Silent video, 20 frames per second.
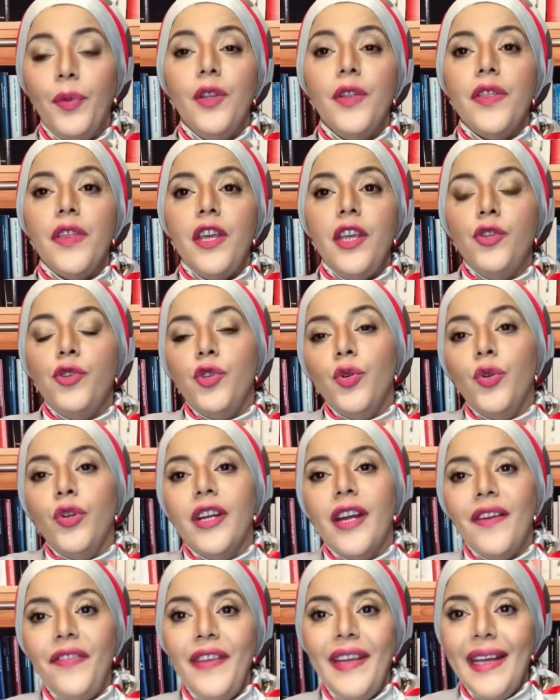the
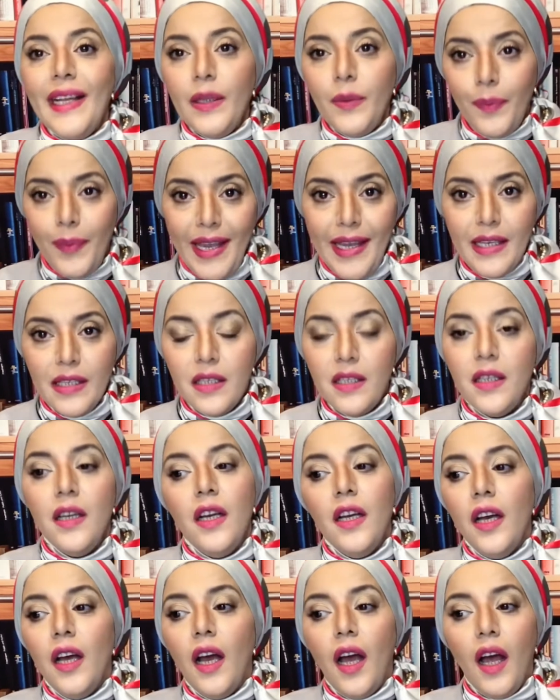geographical based
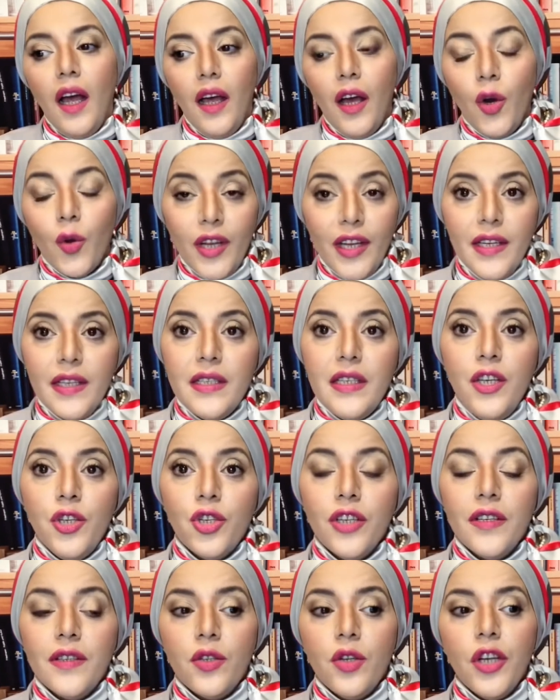
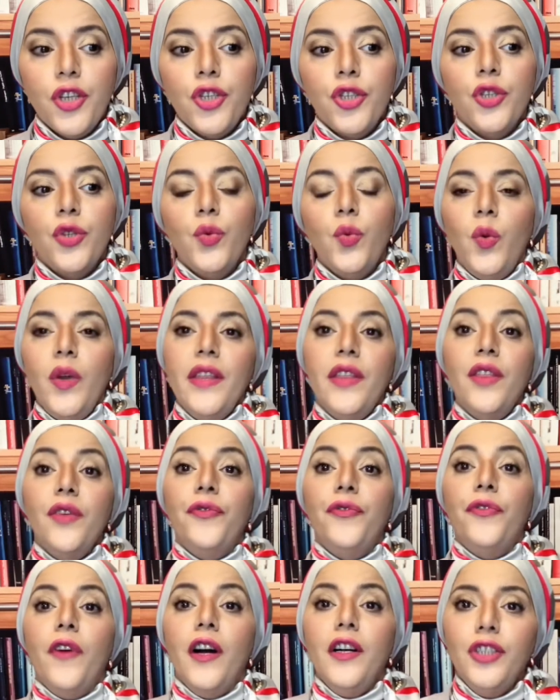organizational structure with the
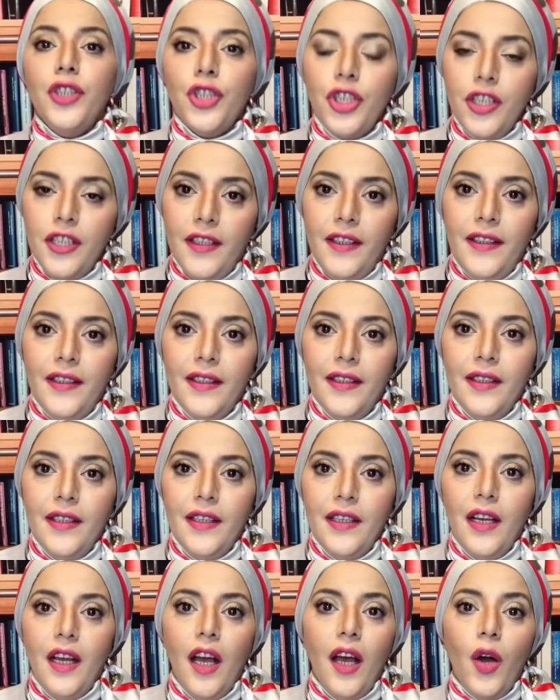functional
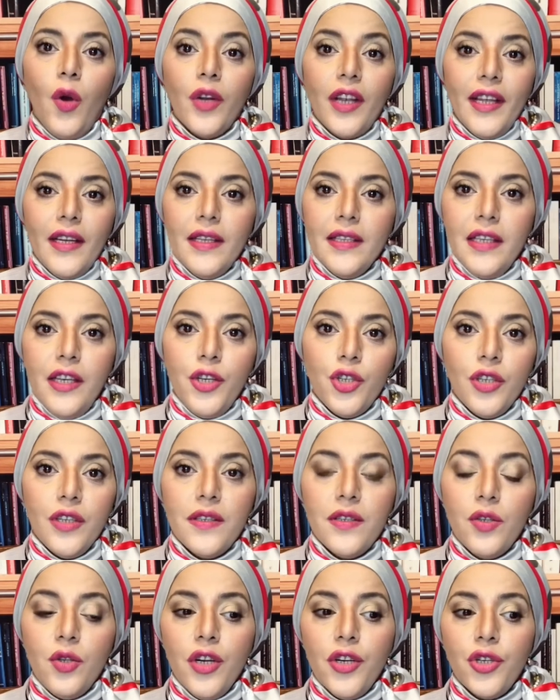organizational
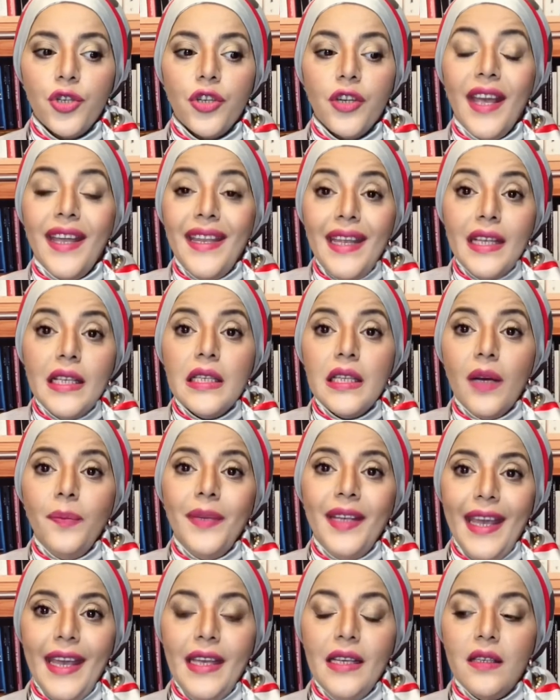structure. And in some
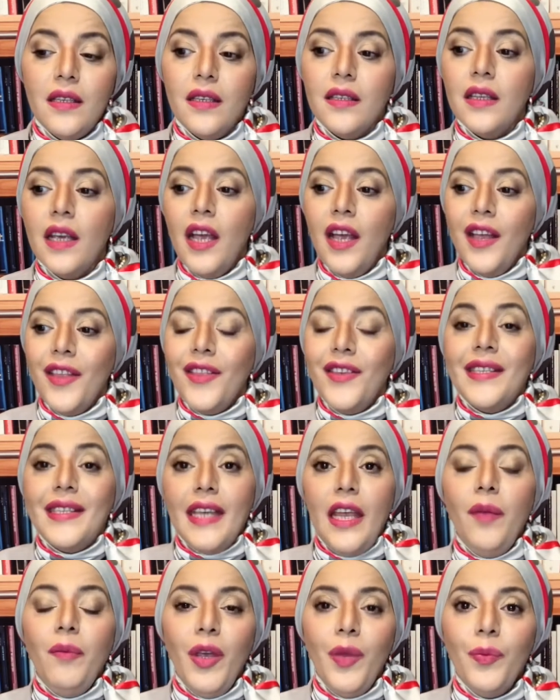cases, the
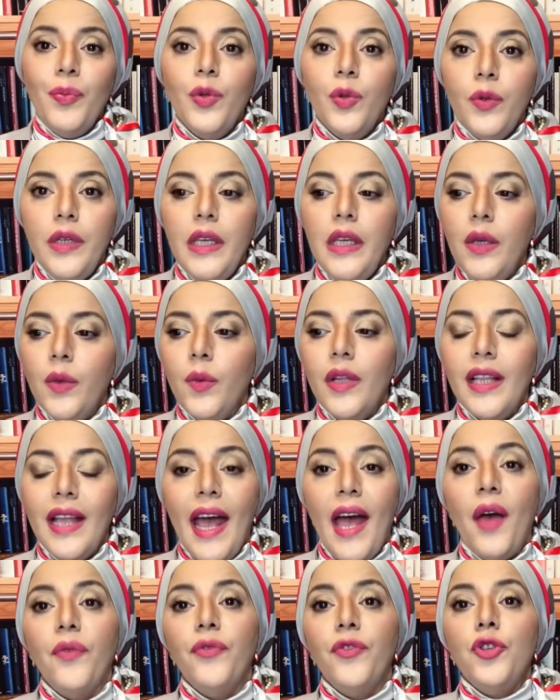same employee will
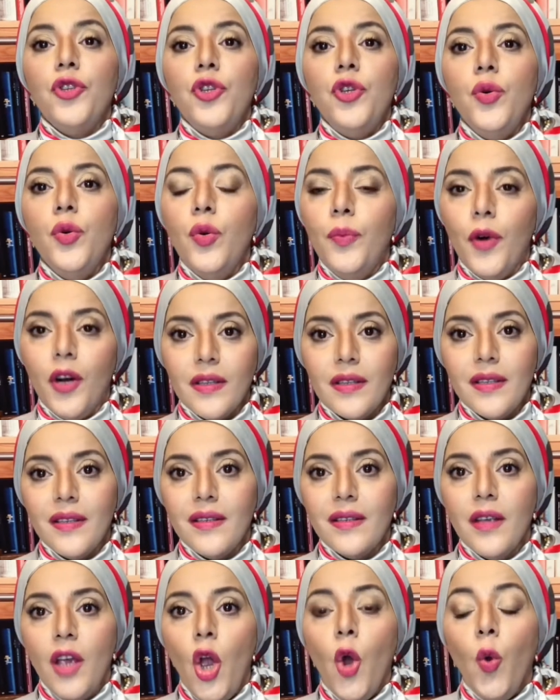have two
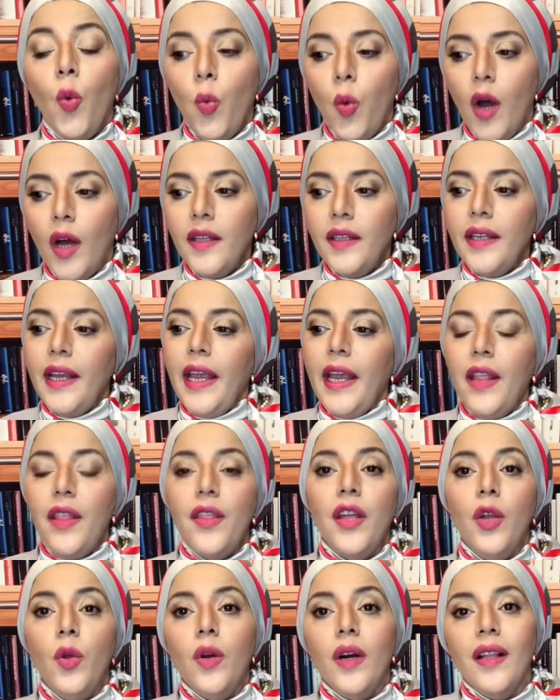bosses, one in
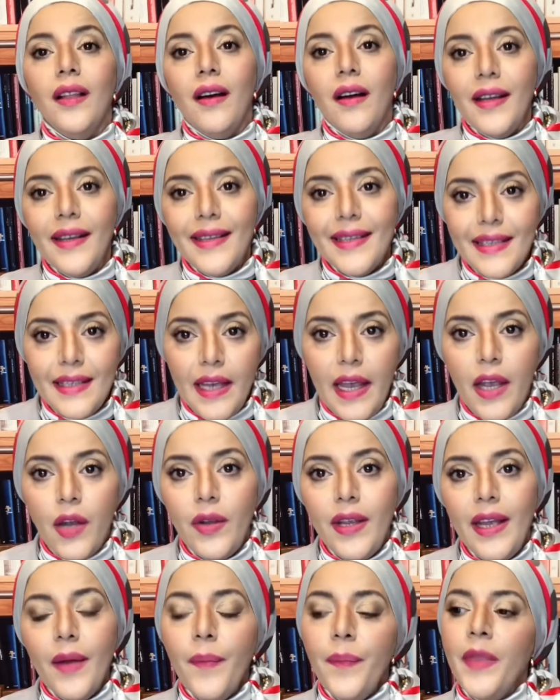the localized
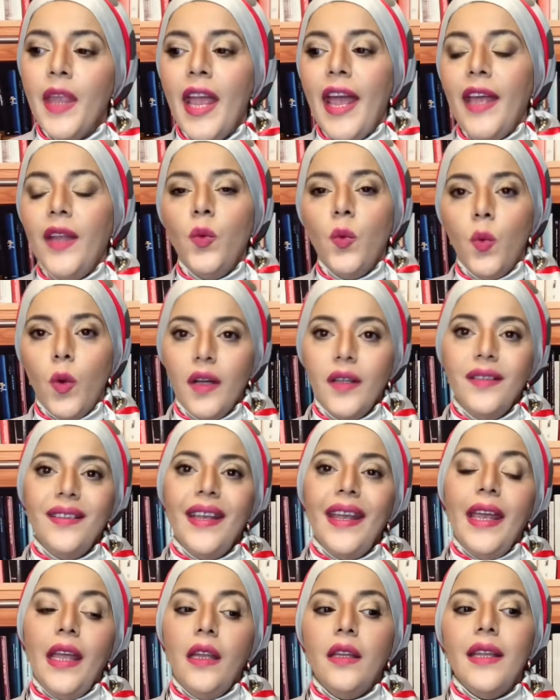area and one
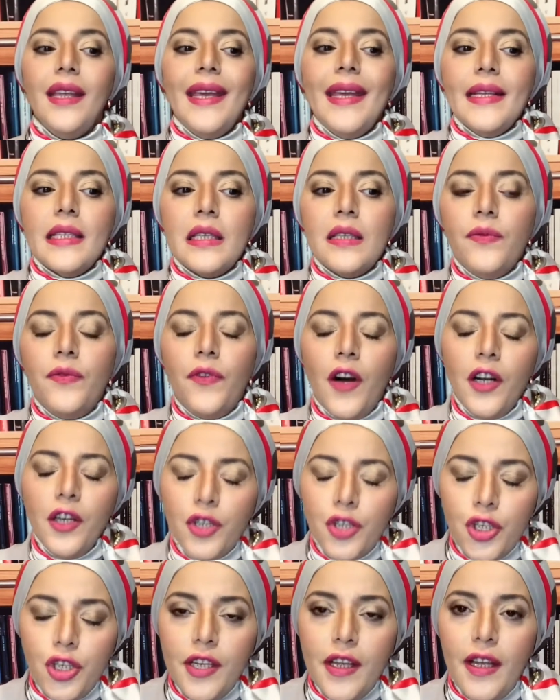in its
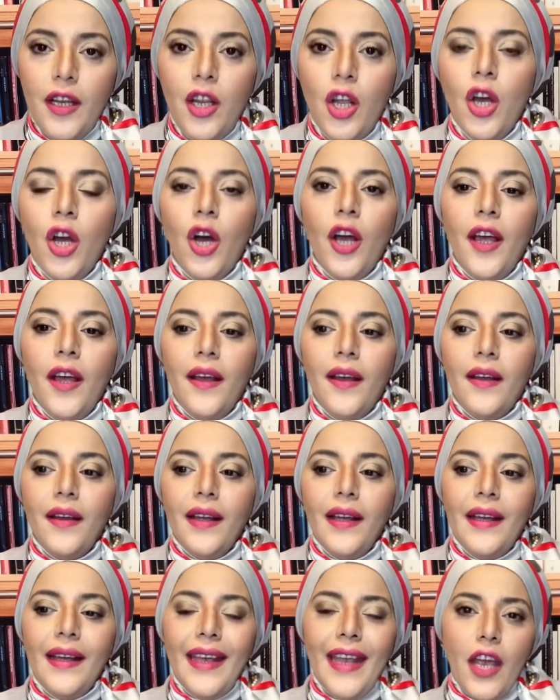functional
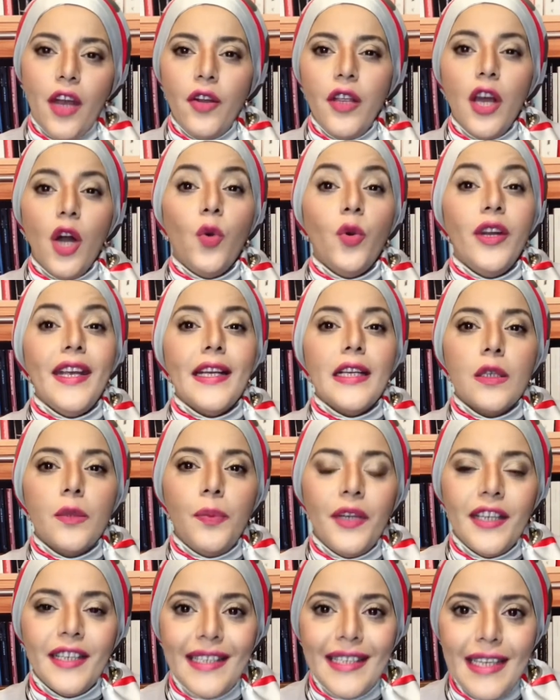area or
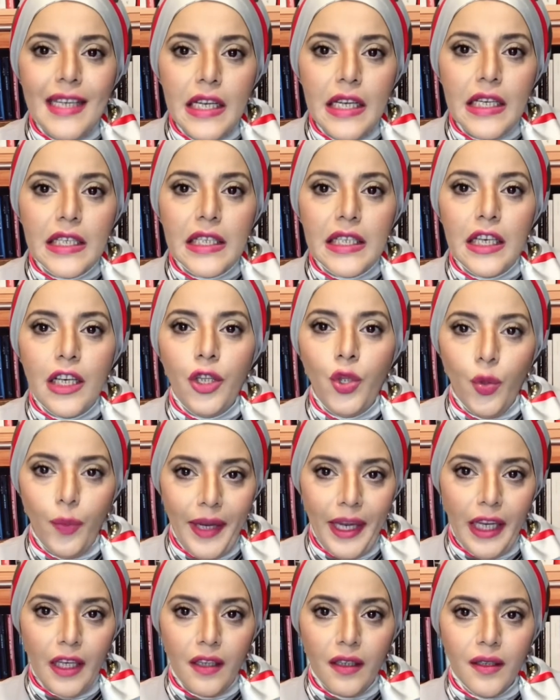expertise
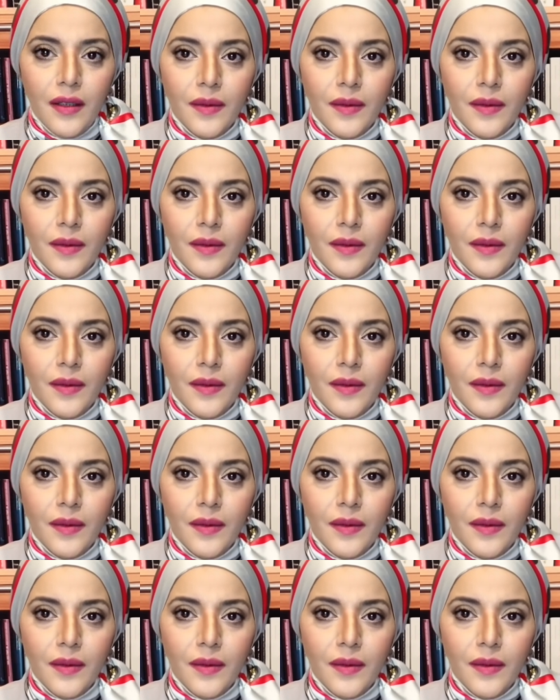domain.